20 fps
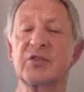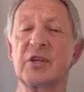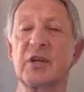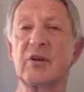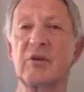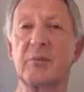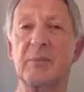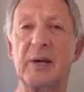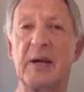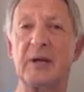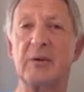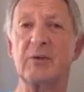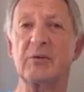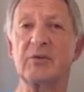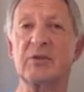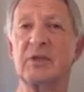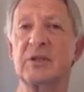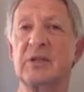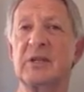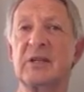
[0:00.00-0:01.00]
solar
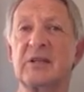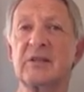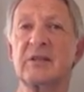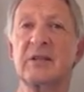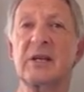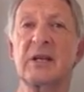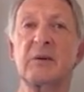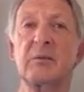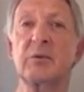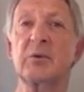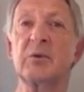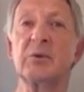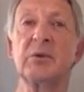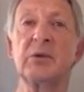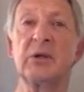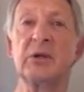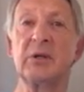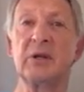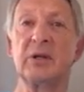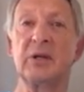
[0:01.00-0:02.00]
panels, then yes, they will
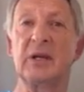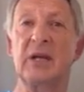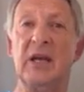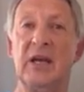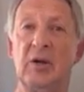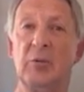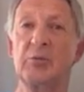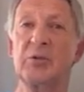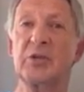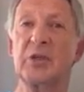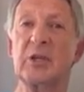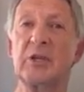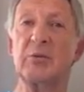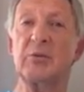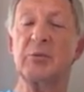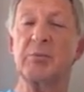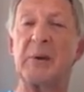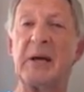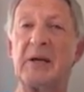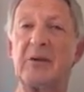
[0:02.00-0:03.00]
help to keep
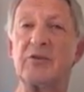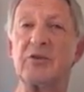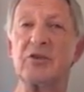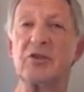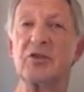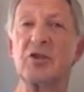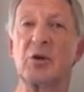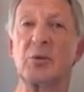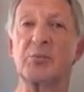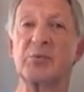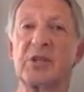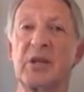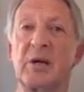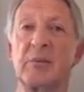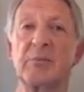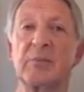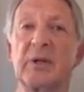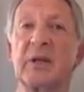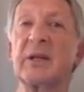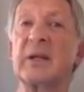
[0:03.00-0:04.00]
your batteries topped
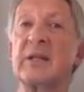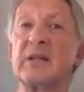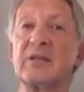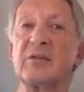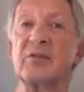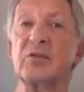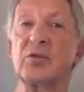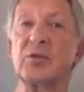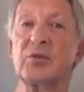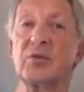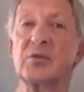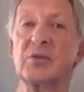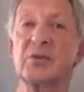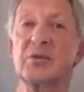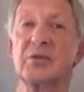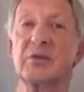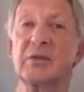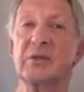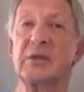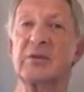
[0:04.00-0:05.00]
up, unless of course
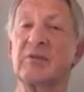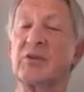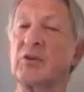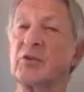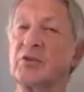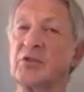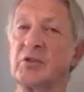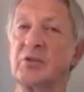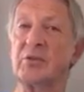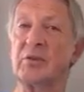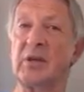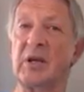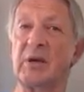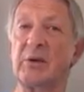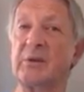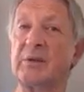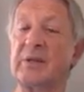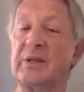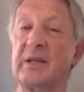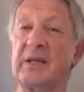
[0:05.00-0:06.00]
they've got too
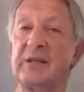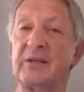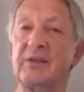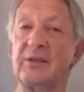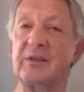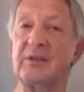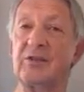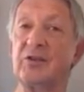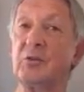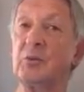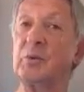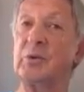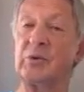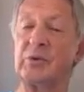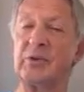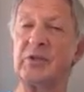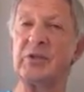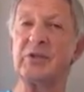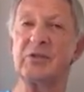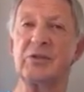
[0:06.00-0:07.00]
low, and then you will
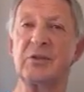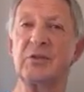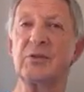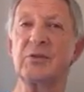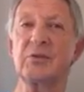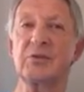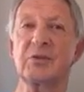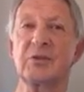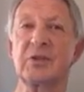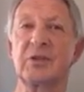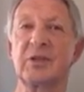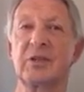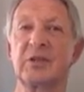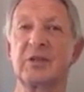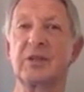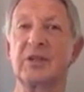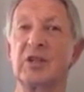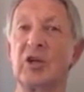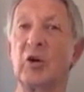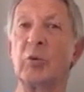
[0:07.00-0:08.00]
need to use
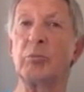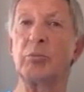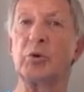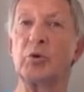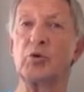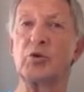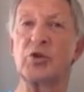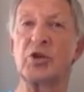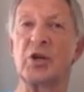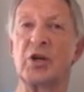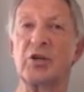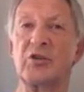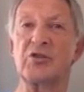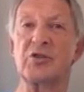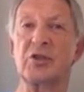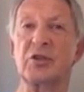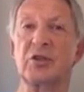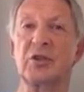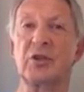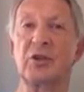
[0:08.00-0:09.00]
the onboard
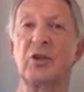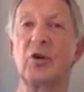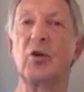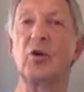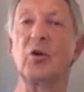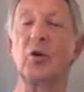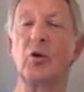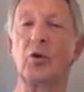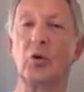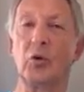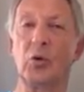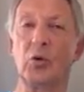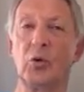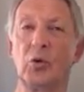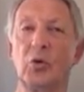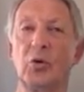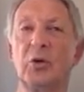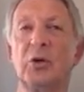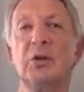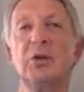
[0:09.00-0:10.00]
charger
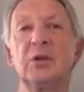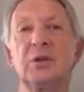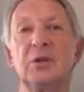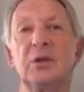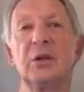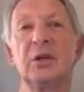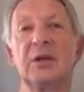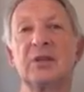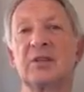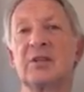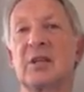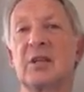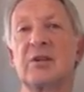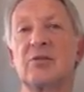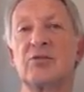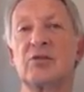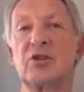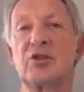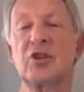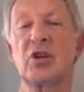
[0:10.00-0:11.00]
or a
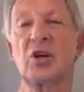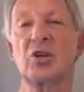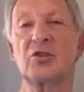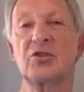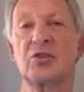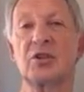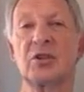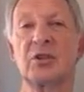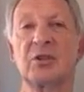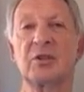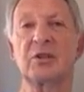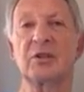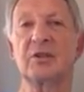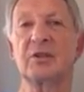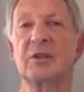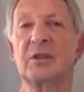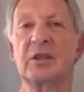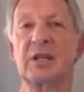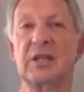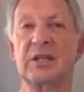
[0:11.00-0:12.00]
secondary charger
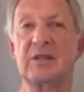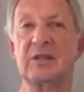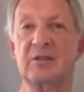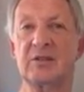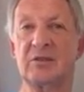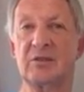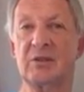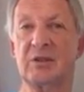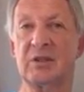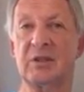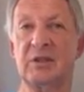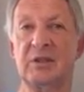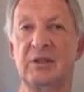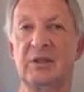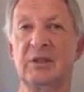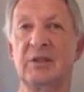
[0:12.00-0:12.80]
connected to the